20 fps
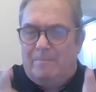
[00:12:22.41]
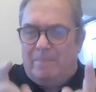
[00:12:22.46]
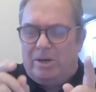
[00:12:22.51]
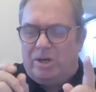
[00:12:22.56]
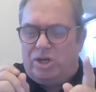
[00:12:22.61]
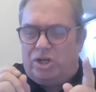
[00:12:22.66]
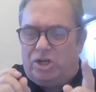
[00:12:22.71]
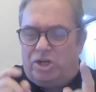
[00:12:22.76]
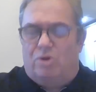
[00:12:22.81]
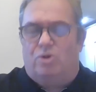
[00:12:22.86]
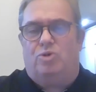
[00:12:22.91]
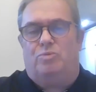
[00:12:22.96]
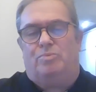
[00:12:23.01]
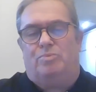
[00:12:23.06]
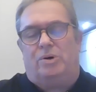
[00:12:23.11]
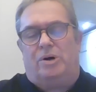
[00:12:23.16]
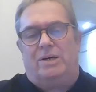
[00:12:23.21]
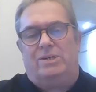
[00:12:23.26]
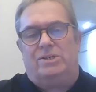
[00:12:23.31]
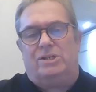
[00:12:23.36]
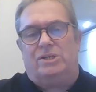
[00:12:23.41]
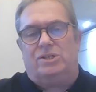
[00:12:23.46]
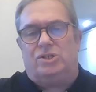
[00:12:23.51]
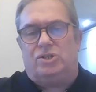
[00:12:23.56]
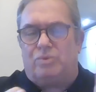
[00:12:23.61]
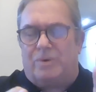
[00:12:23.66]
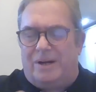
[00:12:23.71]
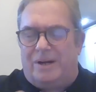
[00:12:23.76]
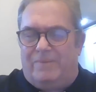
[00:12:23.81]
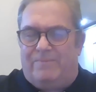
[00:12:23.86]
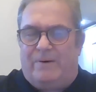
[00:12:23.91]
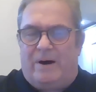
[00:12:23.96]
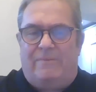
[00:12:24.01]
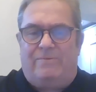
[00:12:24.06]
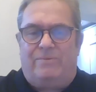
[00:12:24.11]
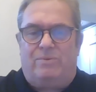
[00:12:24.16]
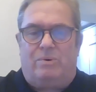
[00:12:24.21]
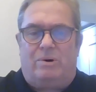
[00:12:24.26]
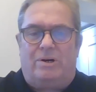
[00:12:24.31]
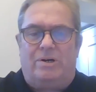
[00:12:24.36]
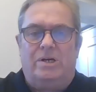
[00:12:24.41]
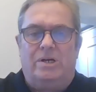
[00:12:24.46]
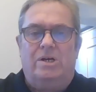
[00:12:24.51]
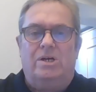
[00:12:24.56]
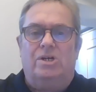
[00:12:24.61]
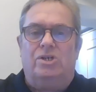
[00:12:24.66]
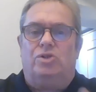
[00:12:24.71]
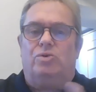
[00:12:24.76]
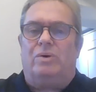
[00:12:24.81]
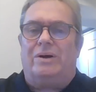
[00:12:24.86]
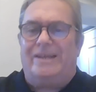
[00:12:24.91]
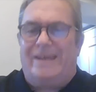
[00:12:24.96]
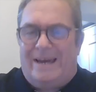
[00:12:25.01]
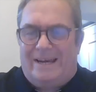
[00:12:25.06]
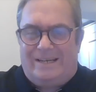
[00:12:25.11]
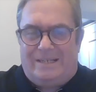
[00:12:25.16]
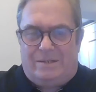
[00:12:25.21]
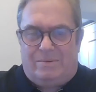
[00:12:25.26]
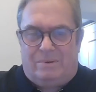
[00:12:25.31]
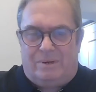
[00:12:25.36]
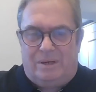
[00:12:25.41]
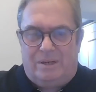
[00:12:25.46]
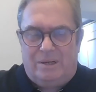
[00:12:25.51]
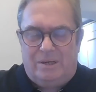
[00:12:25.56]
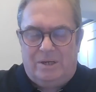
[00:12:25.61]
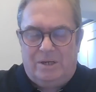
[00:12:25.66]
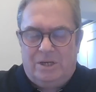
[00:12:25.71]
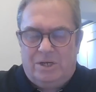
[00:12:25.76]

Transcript: but huge prices, 25-1 and 28-1.